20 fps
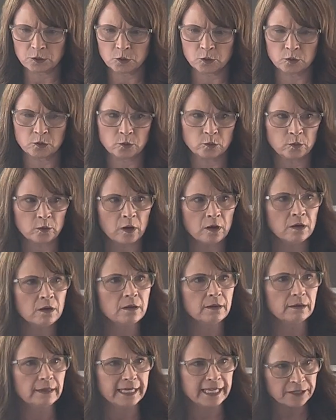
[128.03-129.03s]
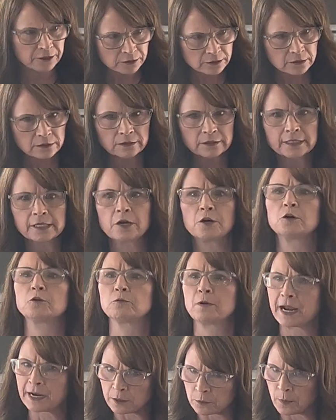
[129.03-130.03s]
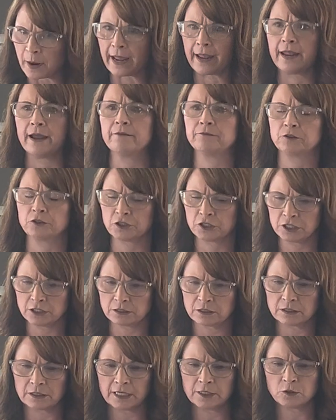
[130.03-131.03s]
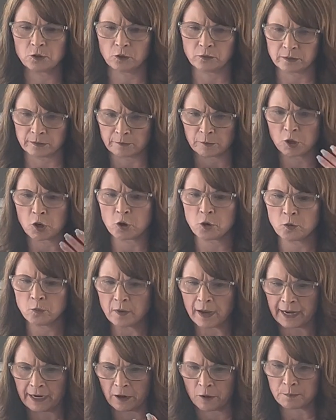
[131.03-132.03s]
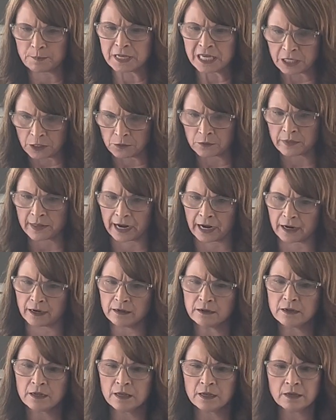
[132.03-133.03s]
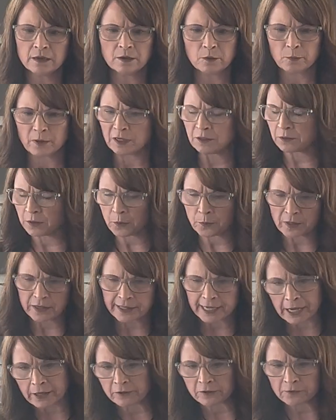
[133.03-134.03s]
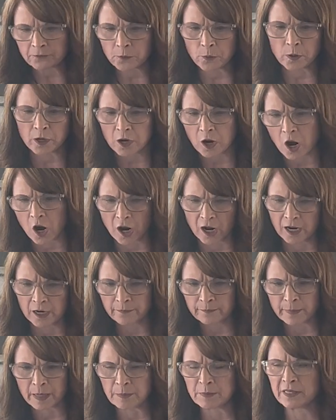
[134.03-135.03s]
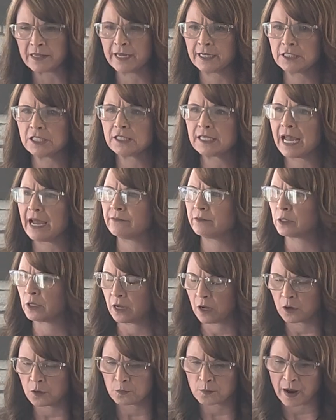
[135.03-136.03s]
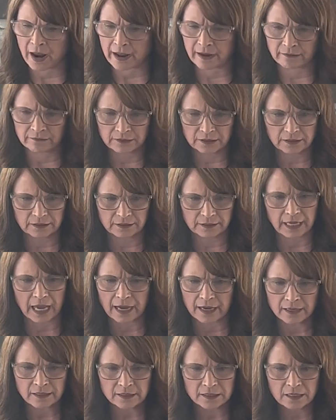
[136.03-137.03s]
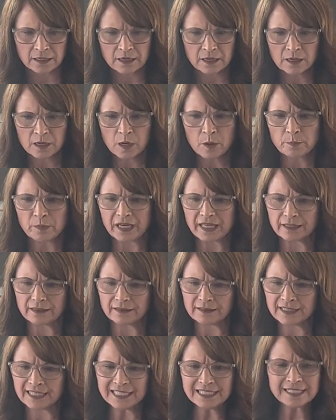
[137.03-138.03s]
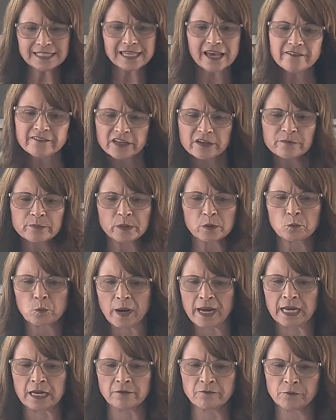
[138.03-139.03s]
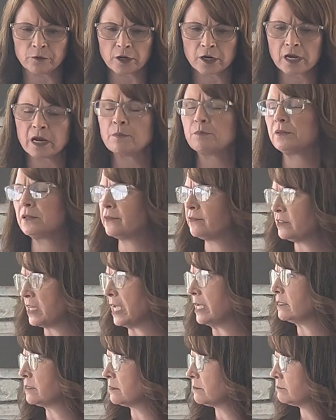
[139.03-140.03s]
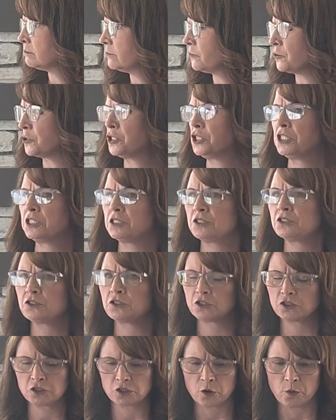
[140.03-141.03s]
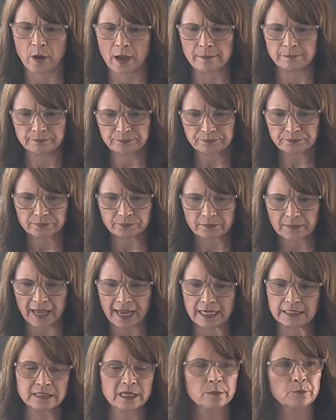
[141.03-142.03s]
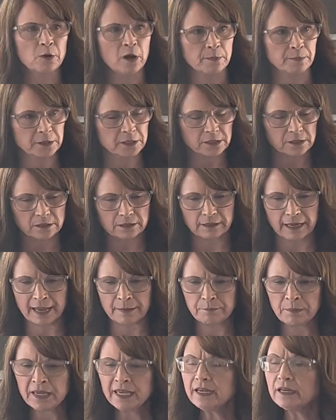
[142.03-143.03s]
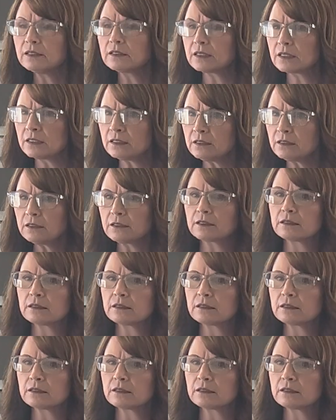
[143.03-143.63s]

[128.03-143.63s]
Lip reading: to eagerly go right away after Jesus had told them, go and I'll meet you there. We don't know where the other 4 are. Maybe they just haven't arrived yet. But these 7 have been waiting for a couple of days for Jesus to show up as he promised. And Peter